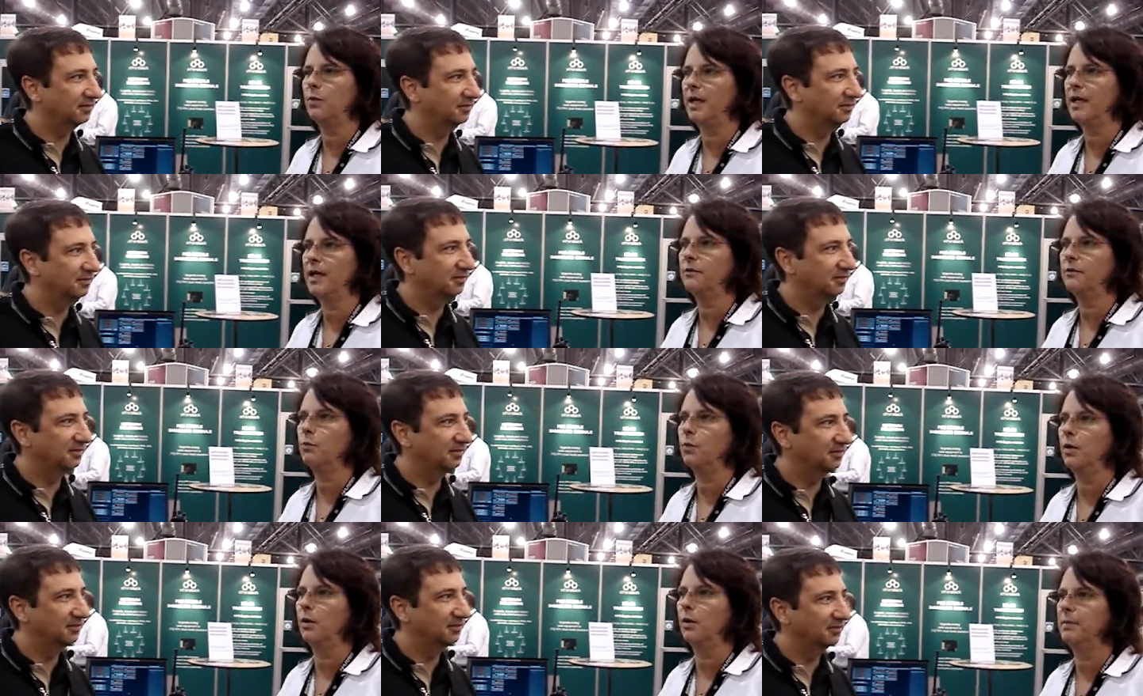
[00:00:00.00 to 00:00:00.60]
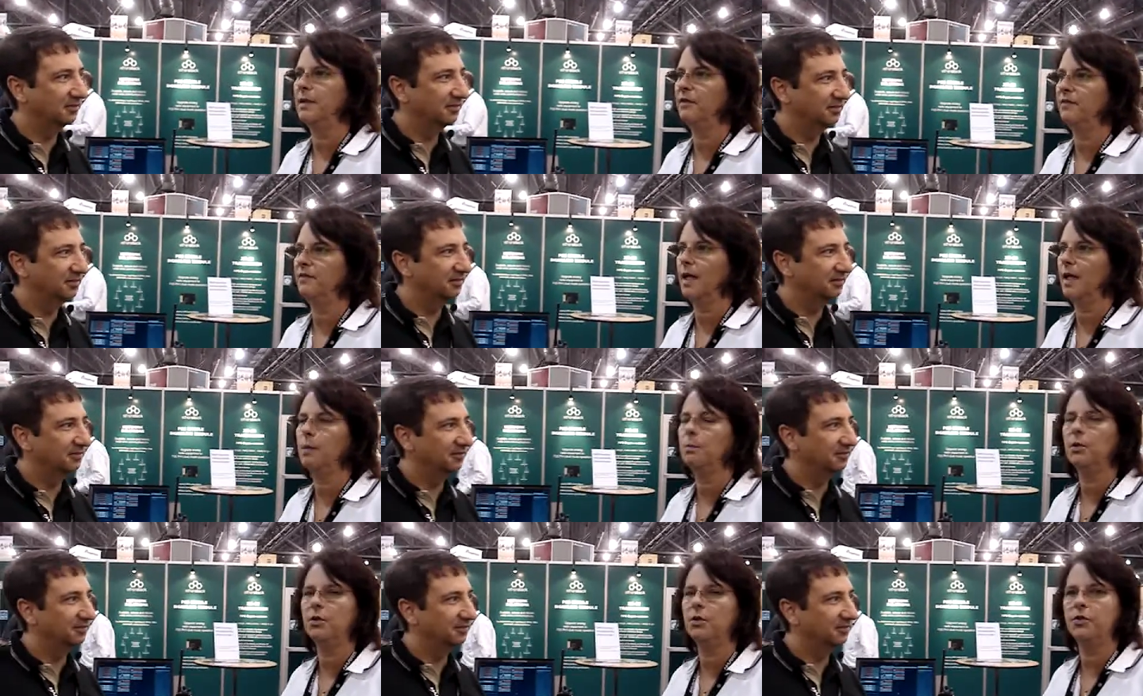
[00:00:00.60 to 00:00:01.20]
Speaker 1: with will be
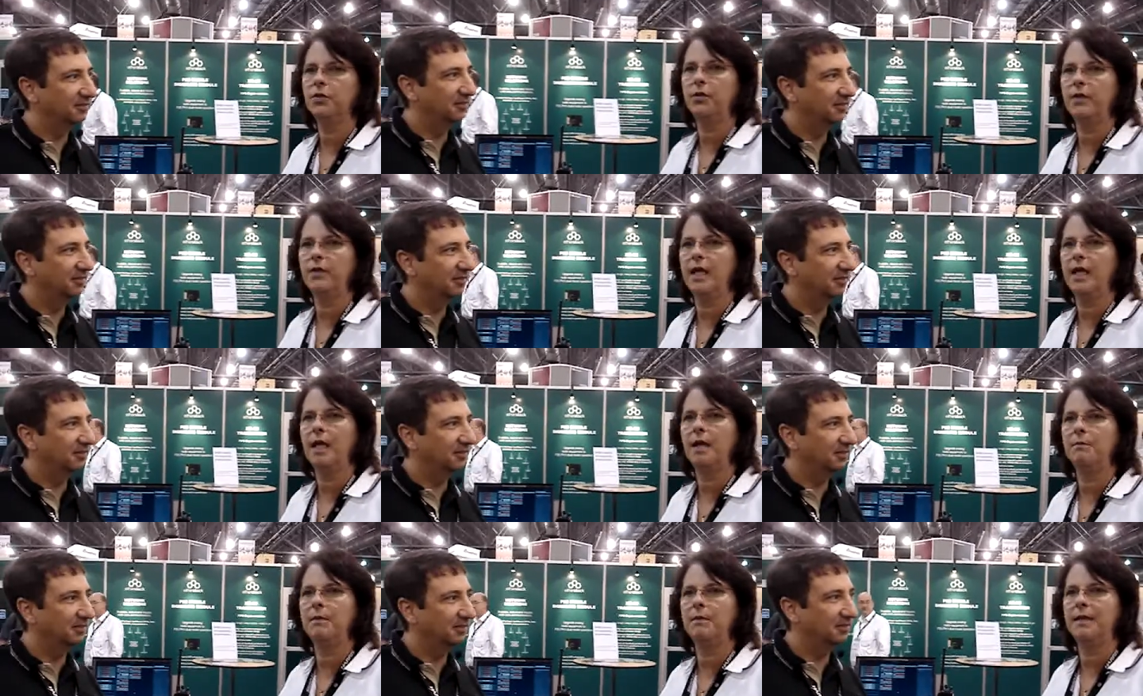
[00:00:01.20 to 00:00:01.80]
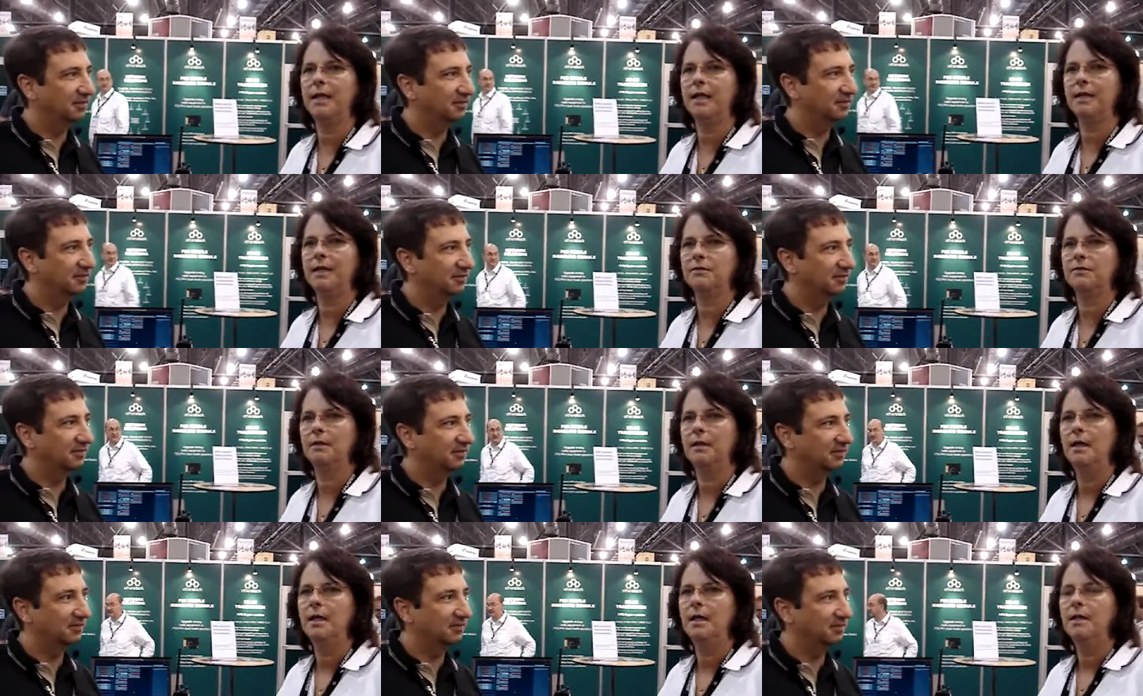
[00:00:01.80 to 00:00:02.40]
available to them, and they can,
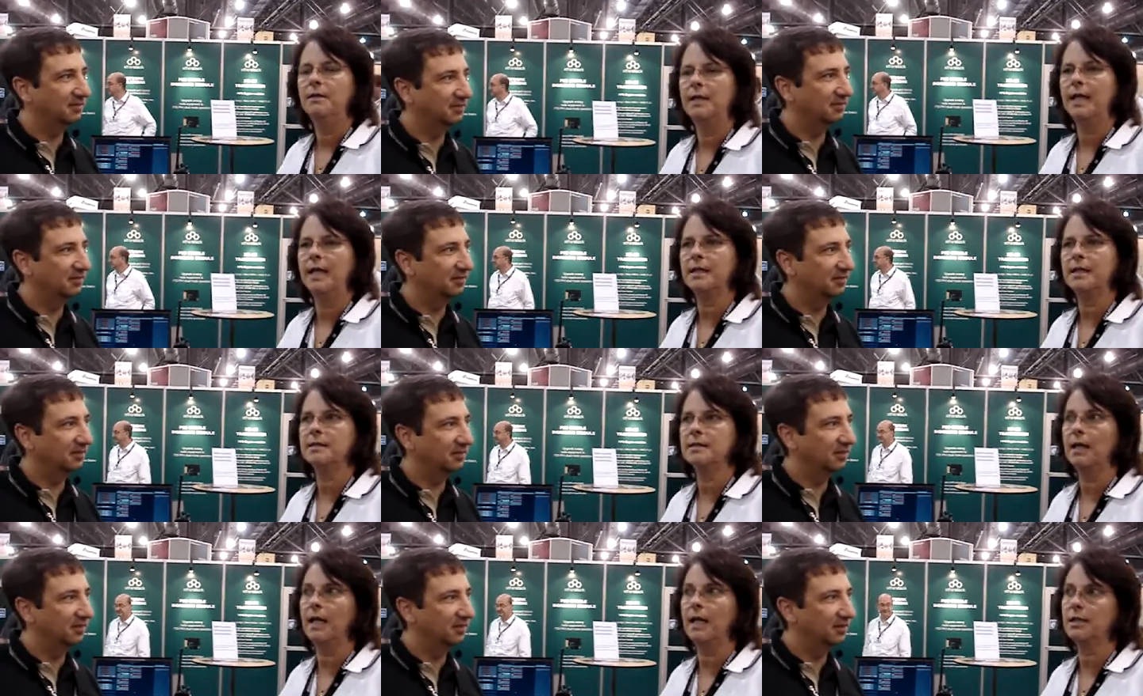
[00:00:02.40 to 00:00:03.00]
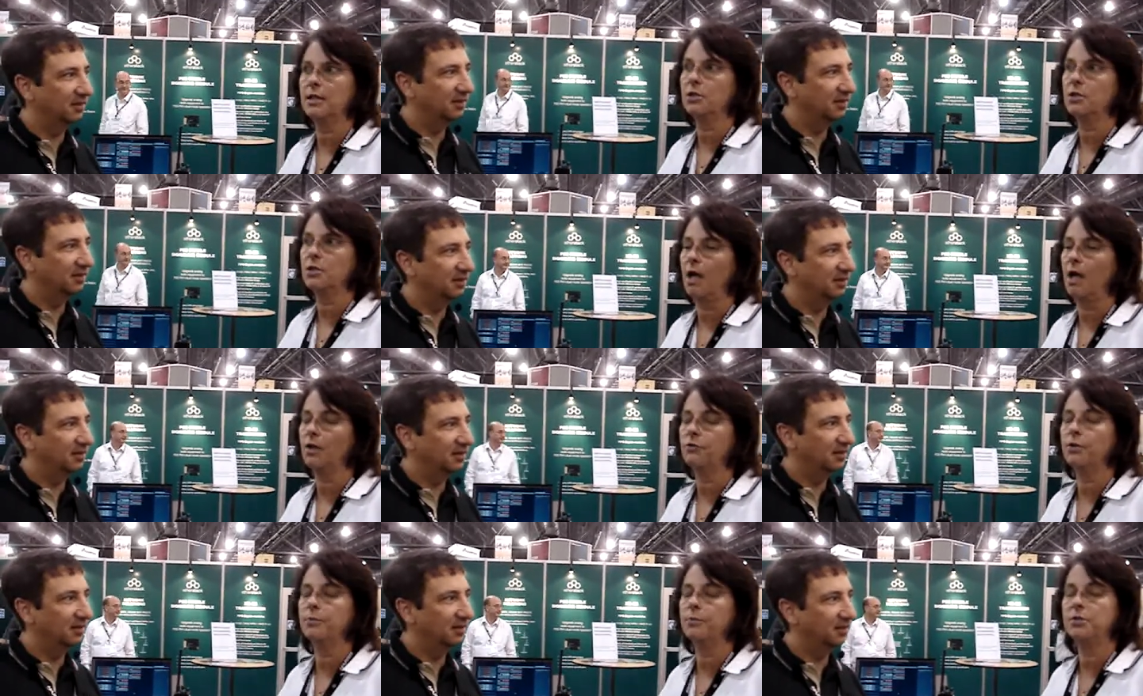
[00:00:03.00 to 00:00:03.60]
they can select the
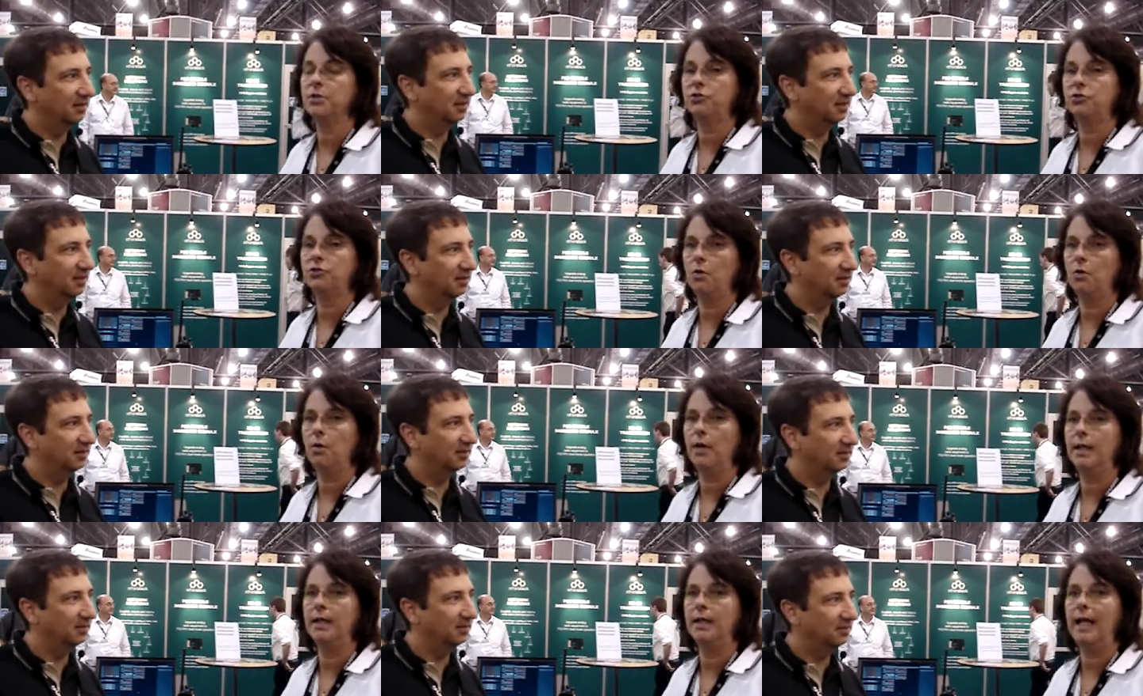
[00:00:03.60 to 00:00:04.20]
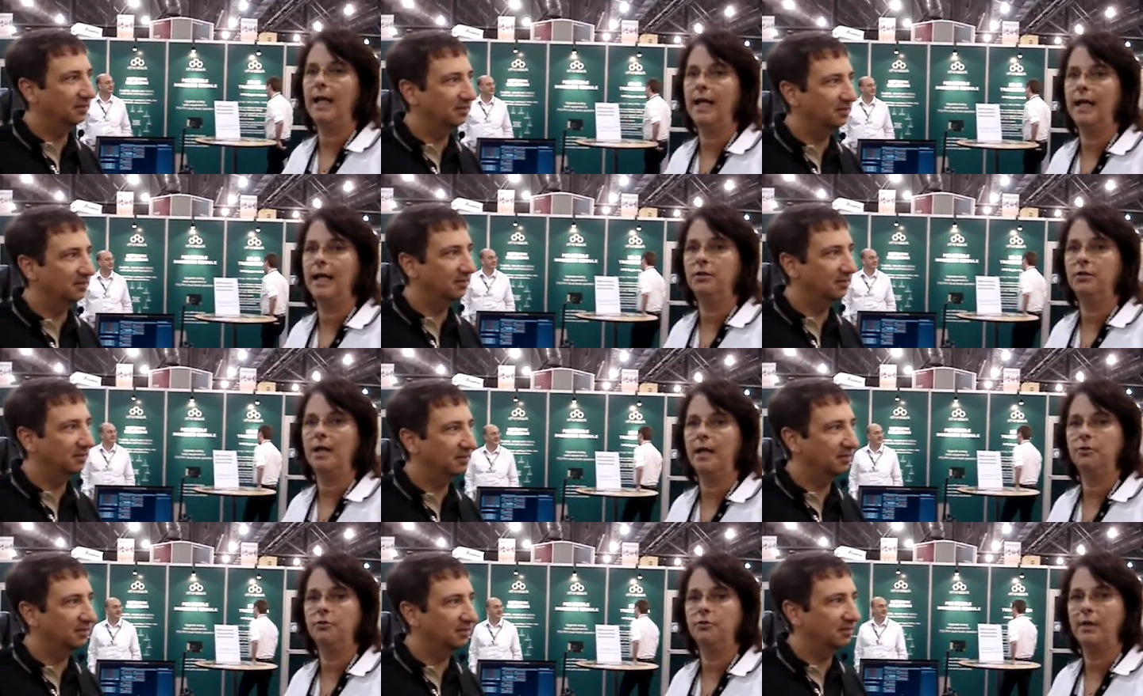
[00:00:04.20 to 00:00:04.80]
top group to join and,
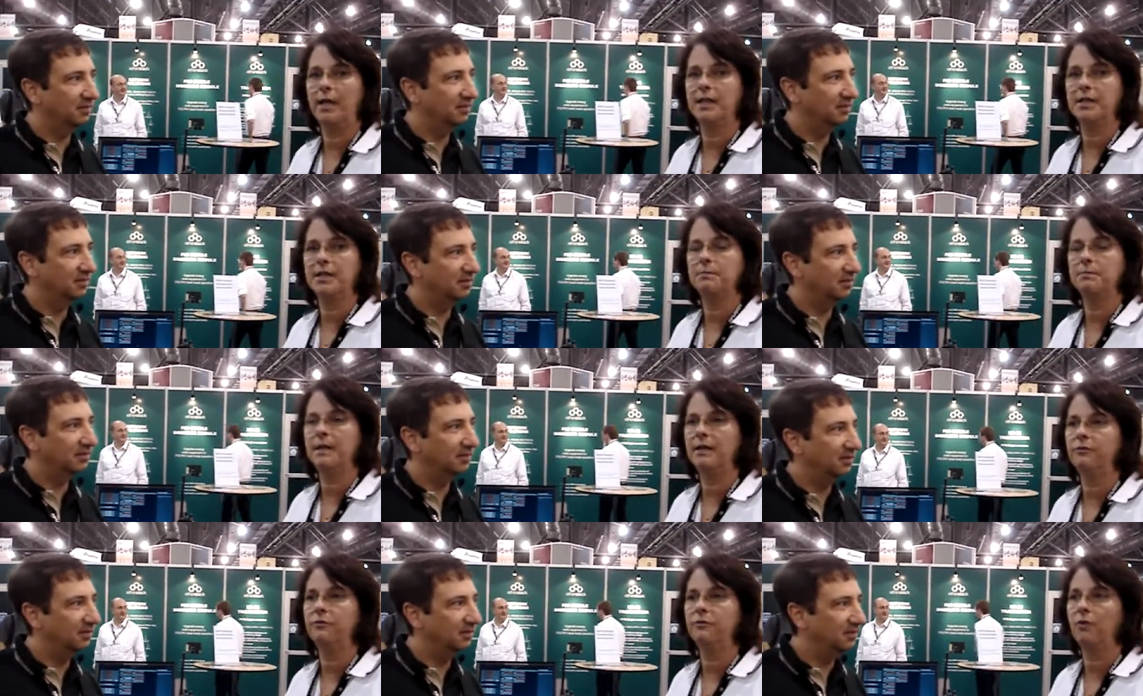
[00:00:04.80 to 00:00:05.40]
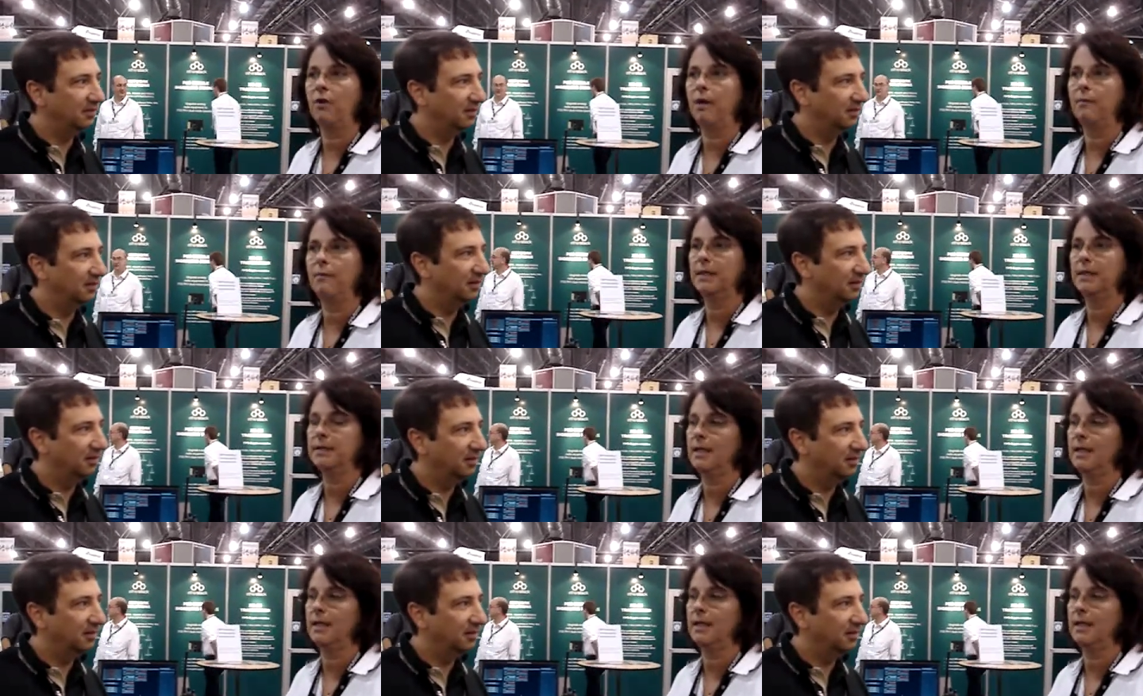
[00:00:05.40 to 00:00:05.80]
and transmit from the